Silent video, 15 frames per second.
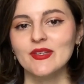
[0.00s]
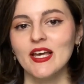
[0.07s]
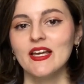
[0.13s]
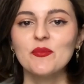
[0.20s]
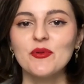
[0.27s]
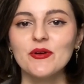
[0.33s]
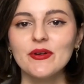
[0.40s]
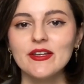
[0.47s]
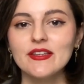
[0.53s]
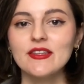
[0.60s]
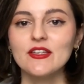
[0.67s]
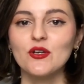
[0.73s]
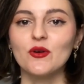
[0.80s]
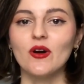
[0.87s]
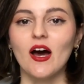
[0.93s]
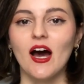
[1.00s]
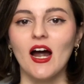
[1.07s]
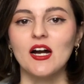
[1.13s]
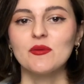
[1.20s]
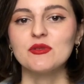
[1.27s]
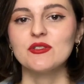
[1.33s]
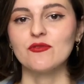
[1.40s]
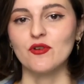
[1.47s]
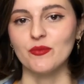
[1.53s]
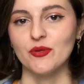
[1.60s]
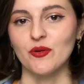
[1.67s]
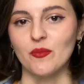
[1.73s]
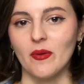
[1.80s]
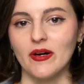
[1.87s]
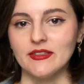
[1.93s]
Separate your arms
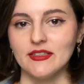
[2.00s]
from your